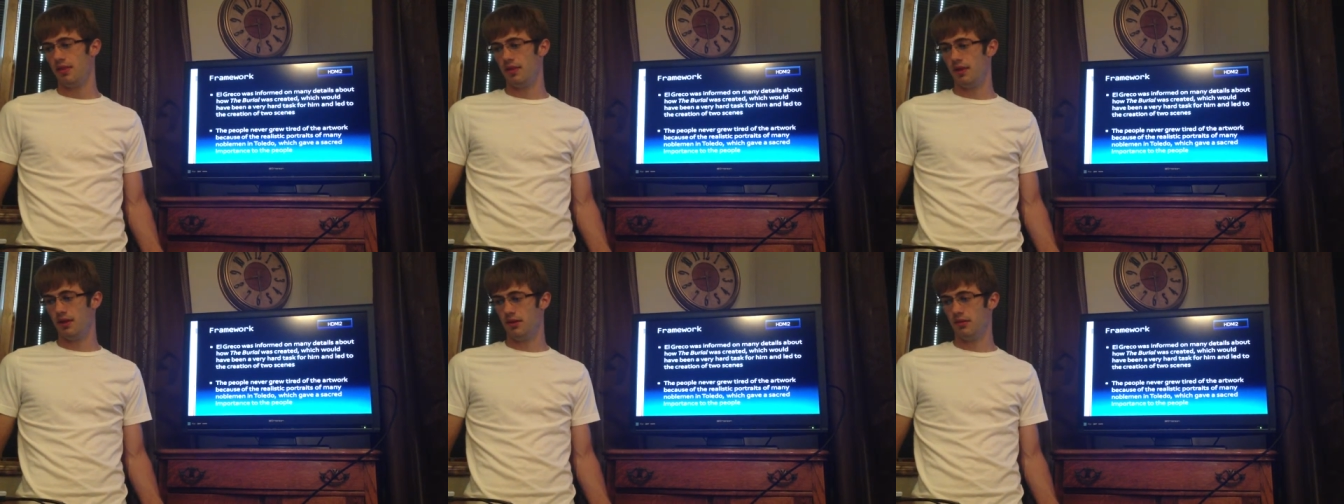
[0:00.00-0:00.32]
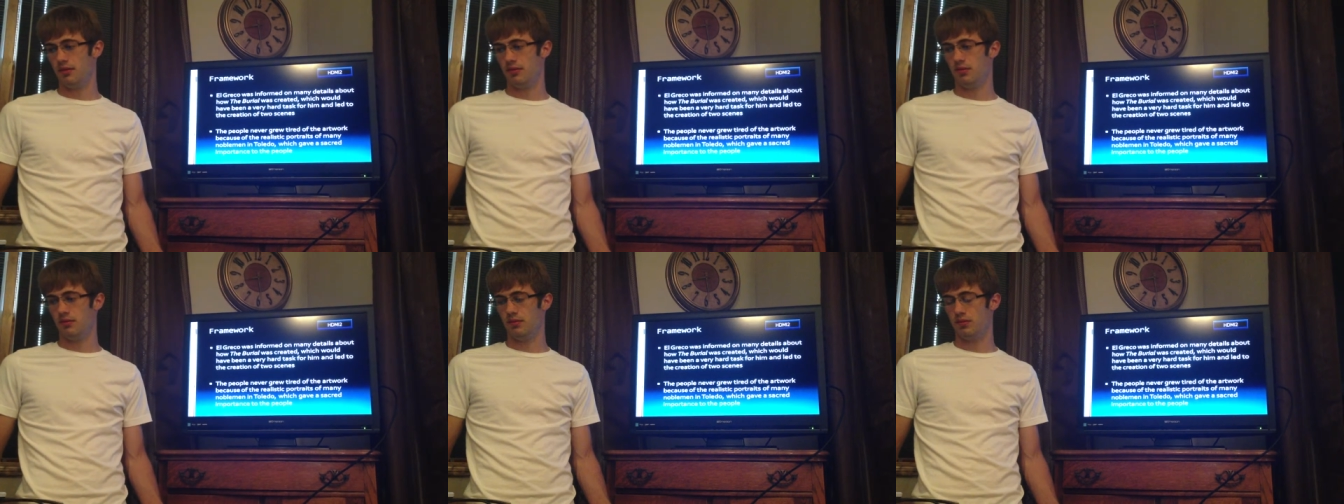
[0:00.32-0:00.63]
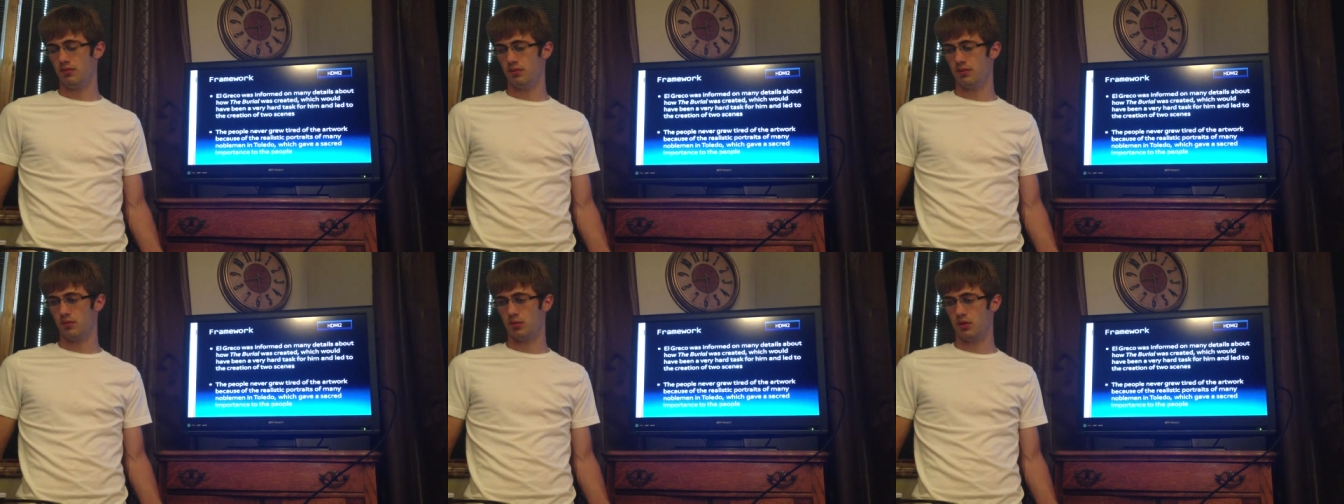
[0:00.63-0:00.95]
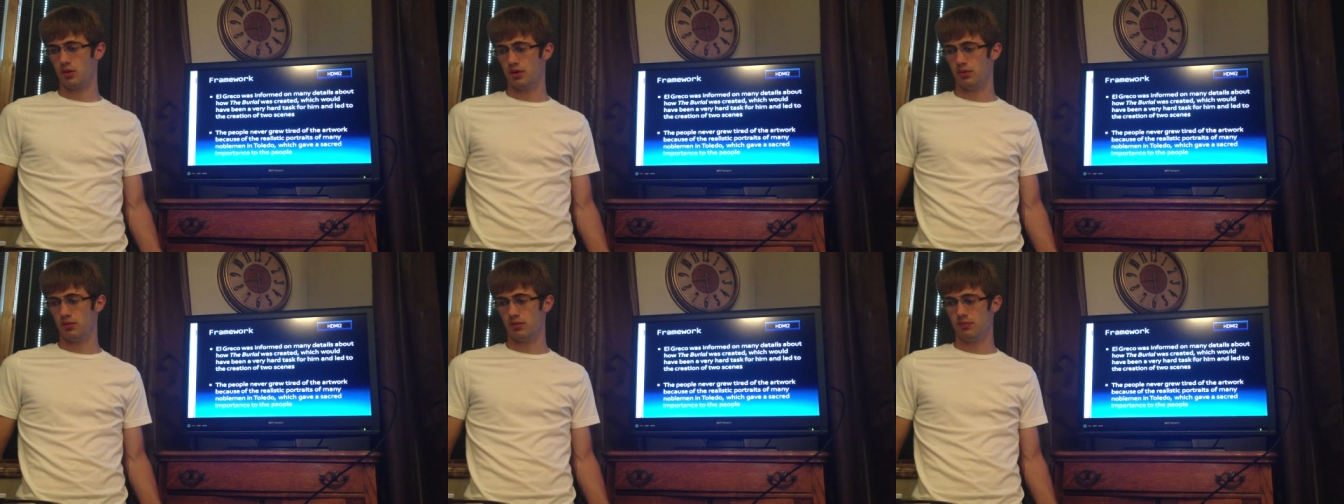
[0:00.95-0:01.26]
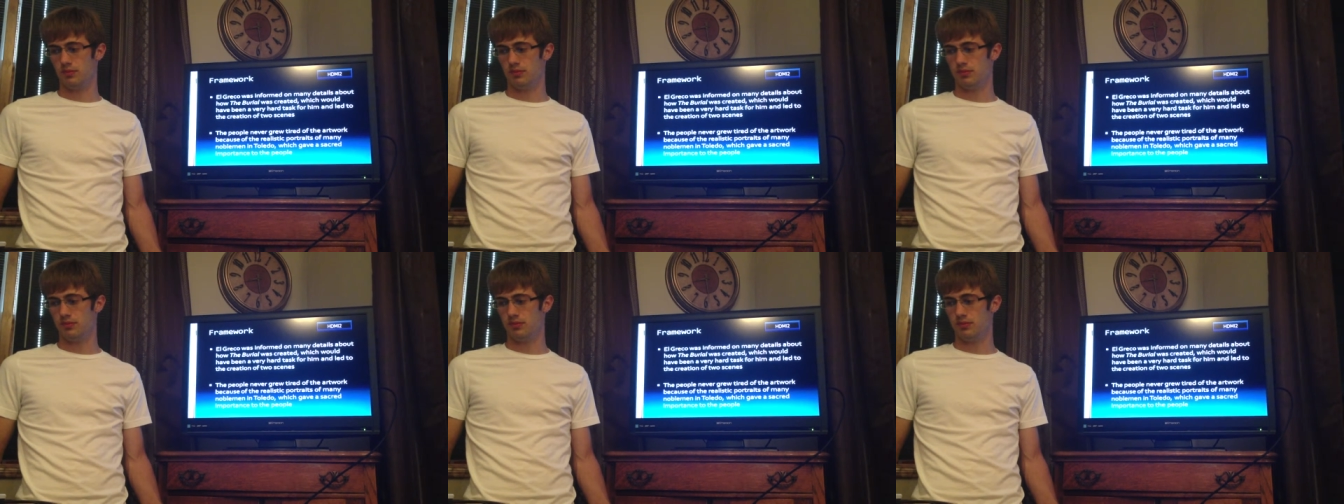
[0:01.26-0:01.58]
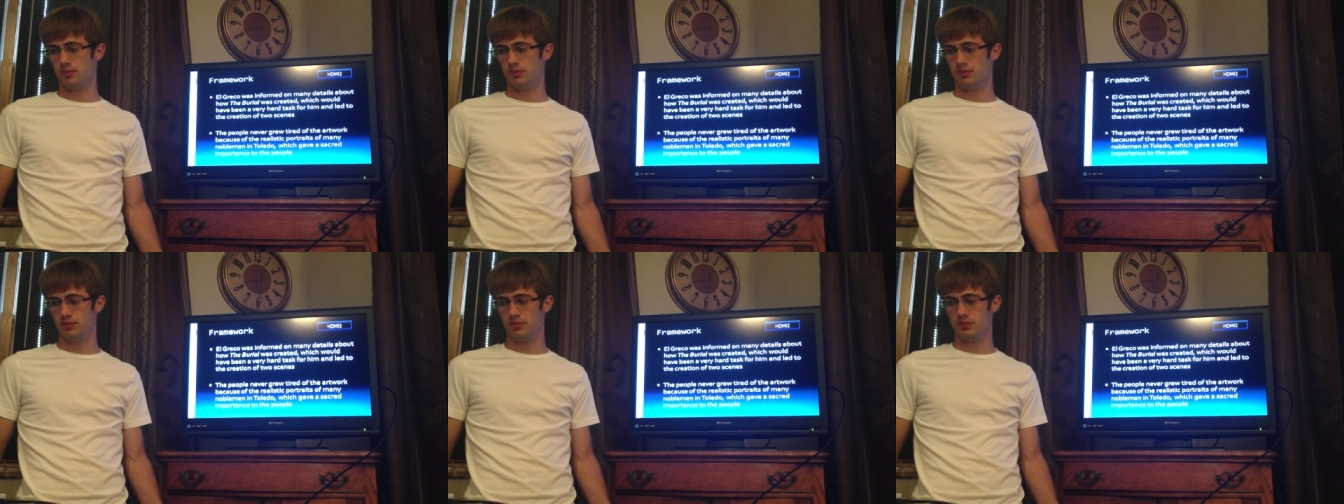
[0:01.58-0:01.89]
that were
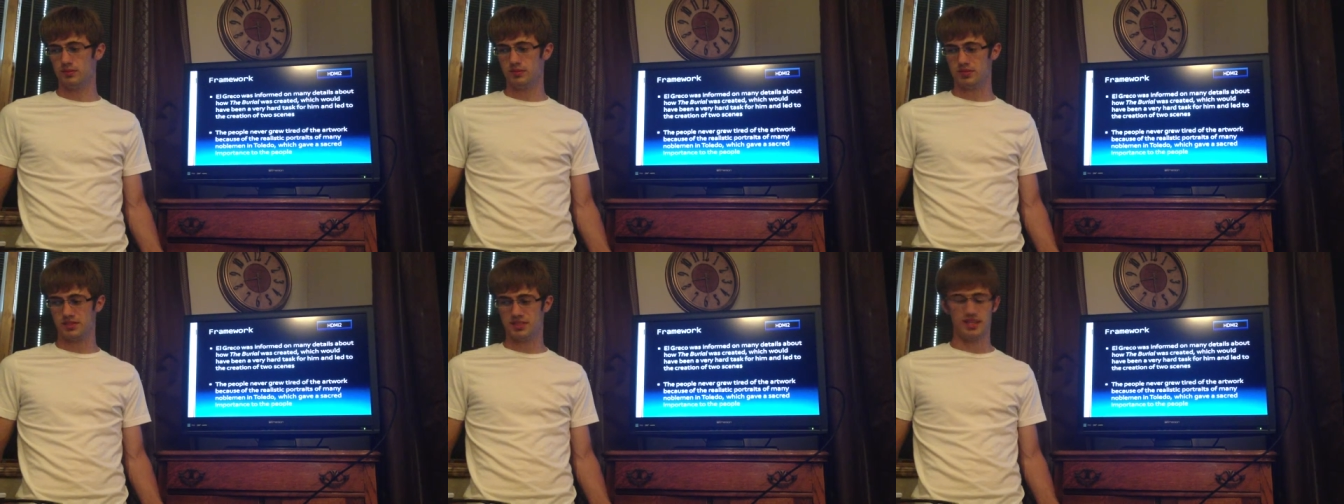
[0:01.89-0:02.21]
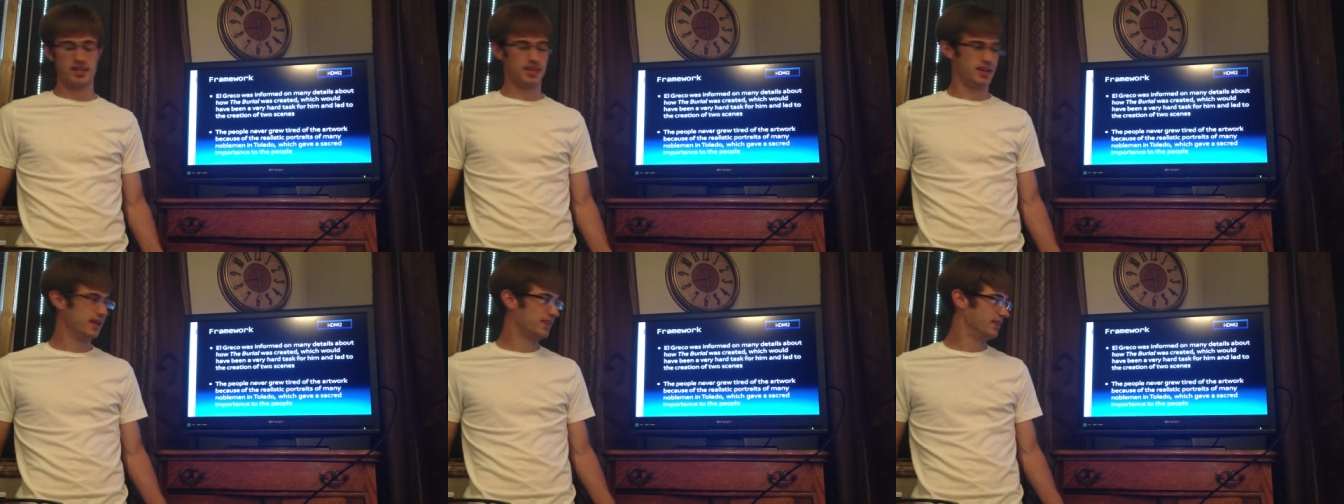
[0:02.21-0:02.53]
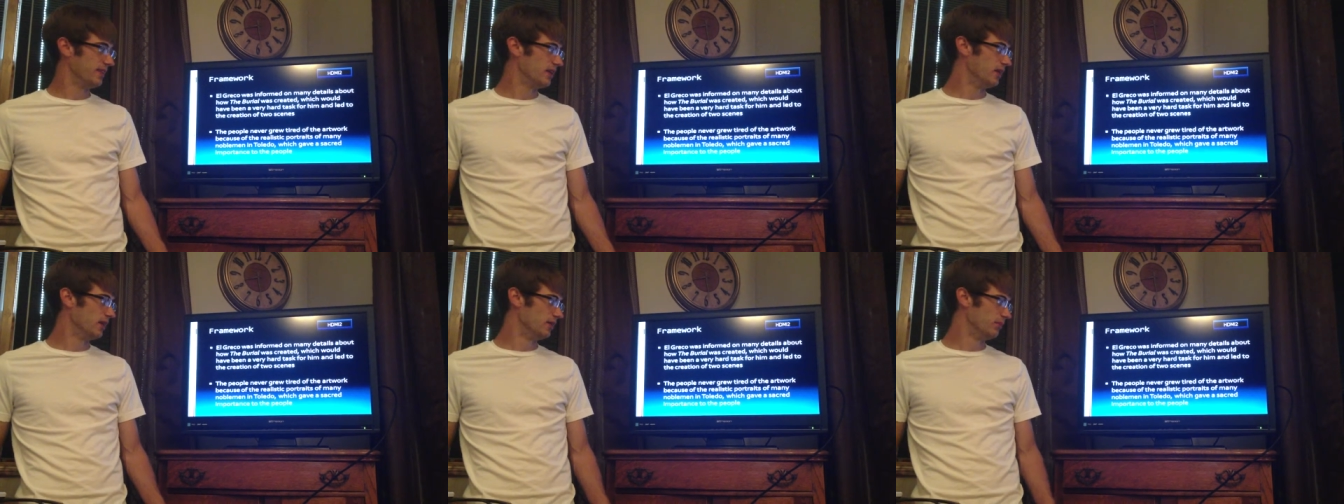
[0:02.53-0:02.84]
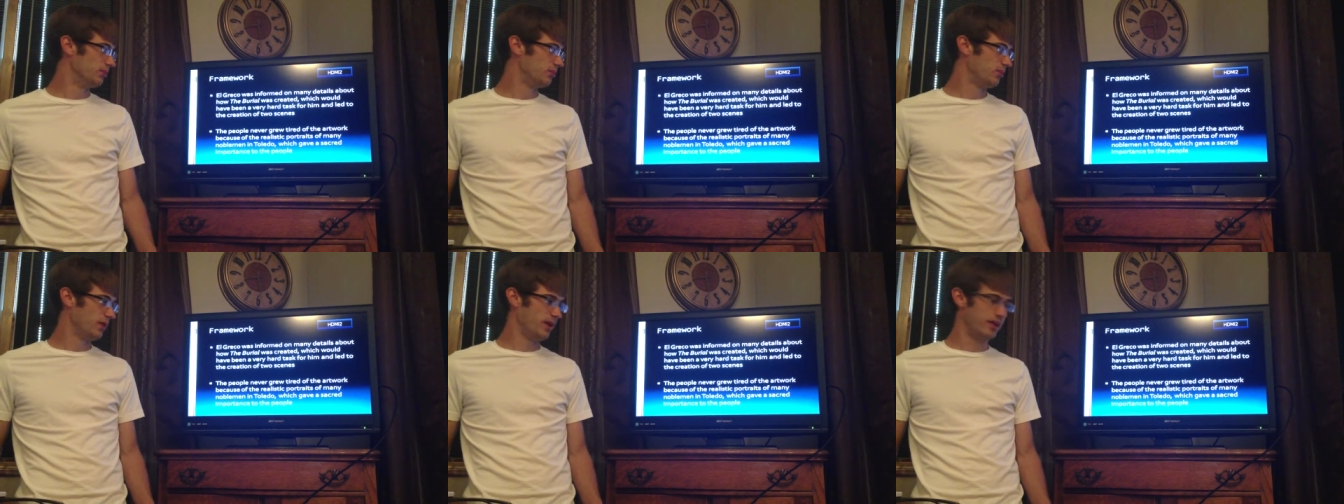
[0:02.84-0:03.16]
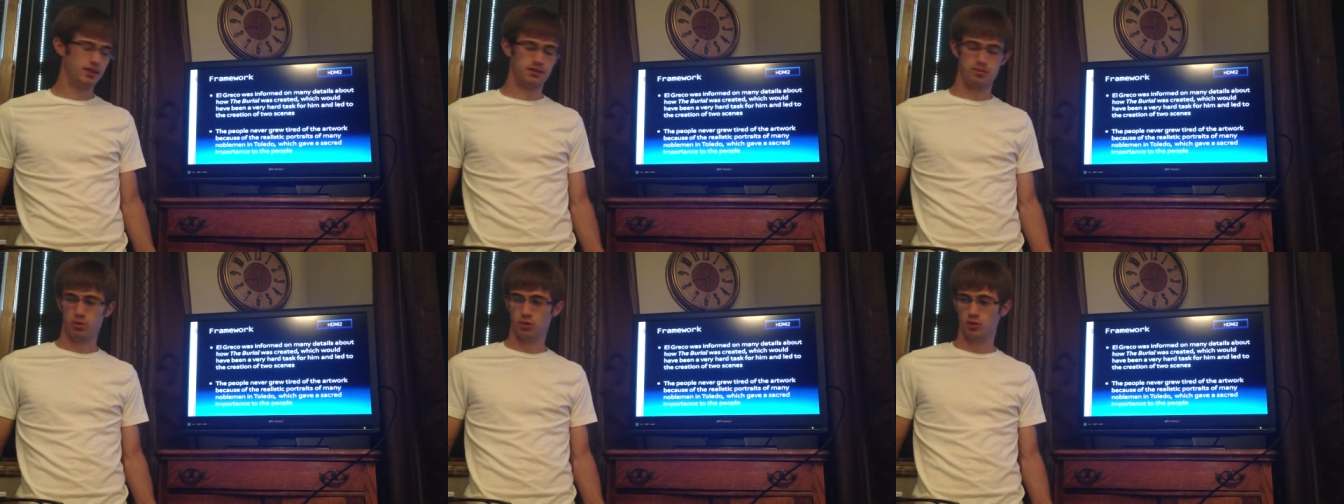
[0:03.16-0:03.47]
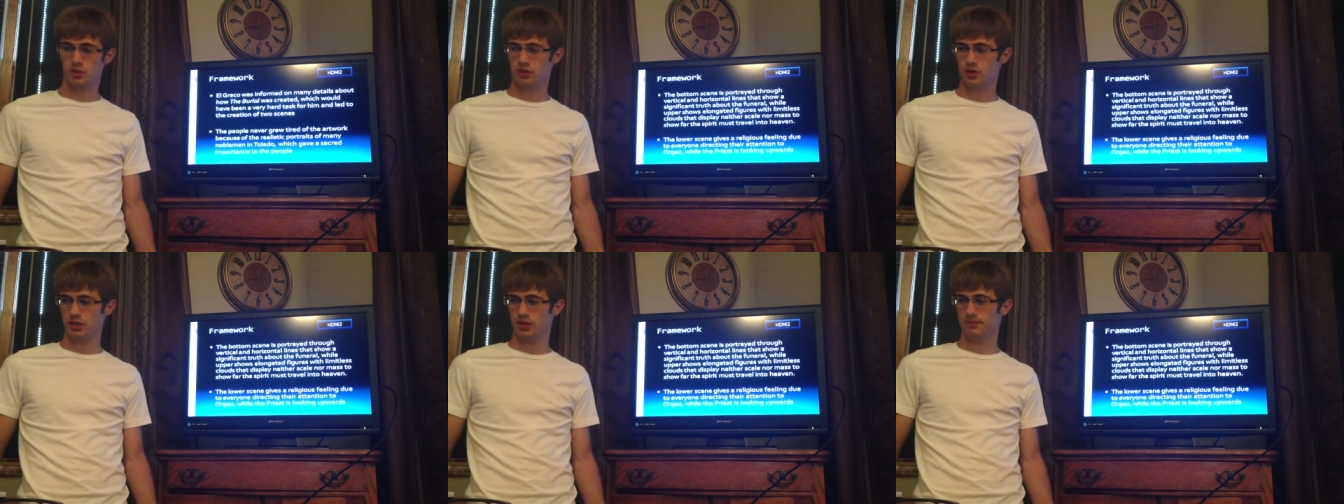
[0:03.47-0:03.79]
seen in the in the
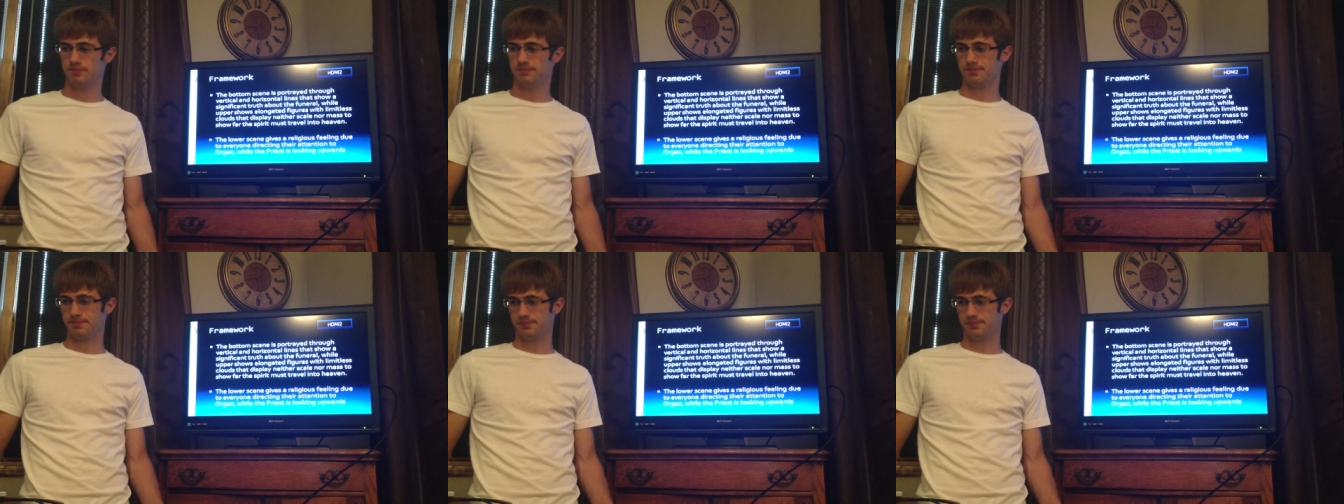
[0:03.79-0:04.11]
portrait.